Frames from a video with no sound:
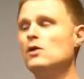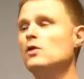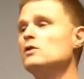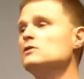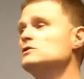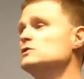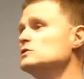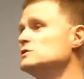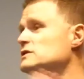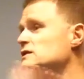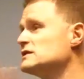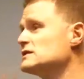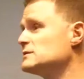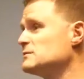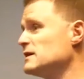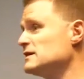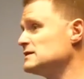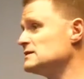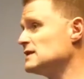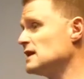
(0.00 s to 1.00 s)
Or should you
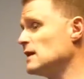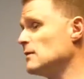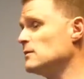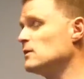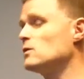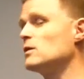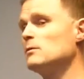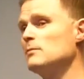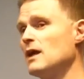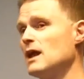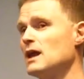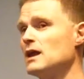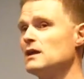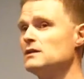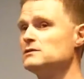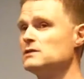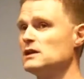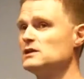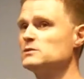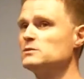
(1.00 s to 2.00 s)
dismiss them? You are
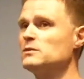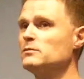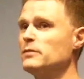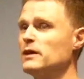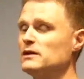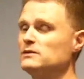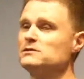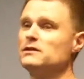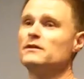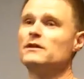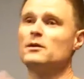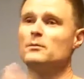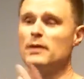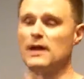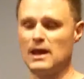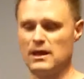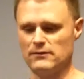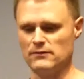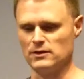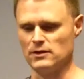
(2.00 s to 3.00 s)
making a judgment based on their
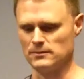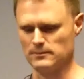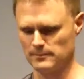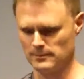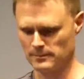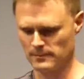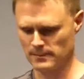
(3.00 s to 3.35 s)
behavior.